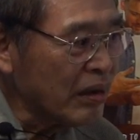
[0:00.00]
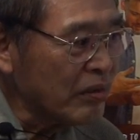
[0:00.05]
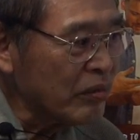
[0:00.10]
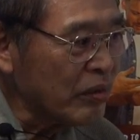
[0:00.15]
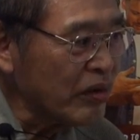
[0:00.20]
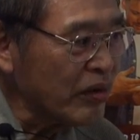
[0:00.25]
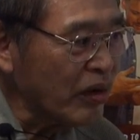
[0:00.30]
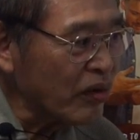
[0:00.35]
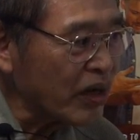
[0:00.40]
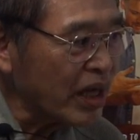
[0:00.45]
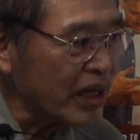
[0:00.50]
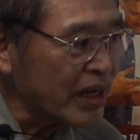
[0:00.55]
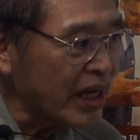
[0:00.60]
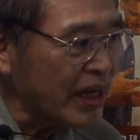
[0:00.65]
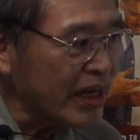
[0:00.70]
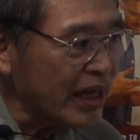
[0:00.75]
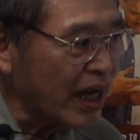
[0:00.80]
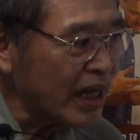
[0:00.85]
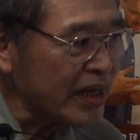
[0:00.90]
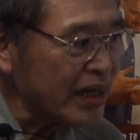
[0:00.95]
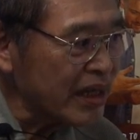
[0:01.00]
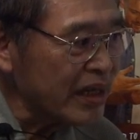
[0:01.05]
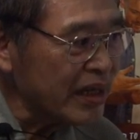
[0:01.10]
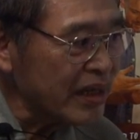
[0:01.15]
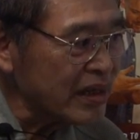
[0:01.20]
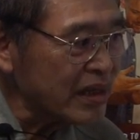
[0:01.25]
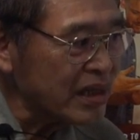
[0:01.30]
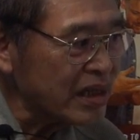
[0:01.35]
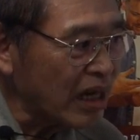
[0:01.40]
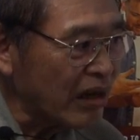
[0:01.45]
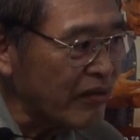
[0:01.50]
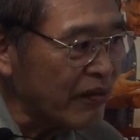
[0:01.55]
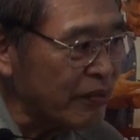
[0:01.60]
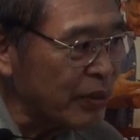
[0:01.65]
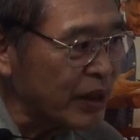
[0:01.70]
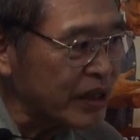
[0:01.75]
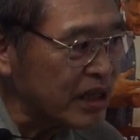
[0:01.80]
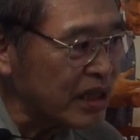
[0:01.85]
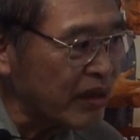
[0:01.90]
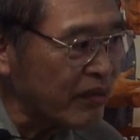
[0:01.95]
We look at another South
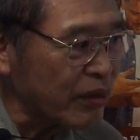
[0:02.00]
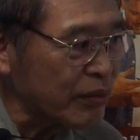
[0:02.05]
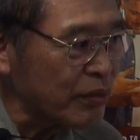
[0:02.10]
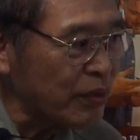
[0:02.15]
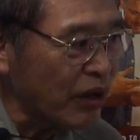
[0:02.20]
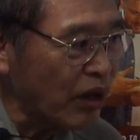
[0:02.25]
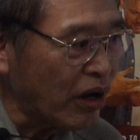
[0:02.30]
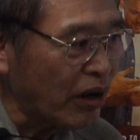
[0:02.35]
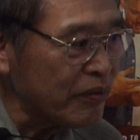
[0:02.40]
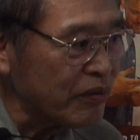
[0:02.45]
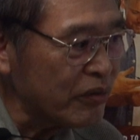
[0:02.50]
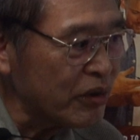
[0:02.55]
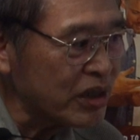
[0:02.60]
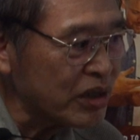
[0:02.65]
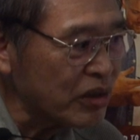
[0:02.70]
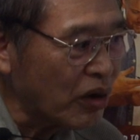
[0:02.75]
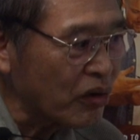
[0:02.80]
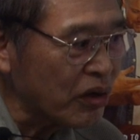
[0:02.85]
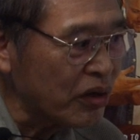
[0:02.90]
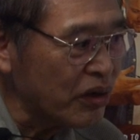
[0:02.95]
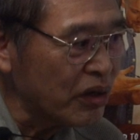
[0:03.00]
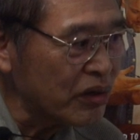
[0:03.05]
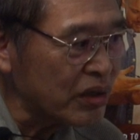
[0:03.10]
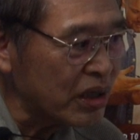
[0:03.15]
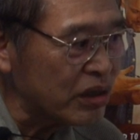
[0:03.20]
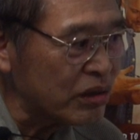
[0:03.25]
Pacific Blob which occurred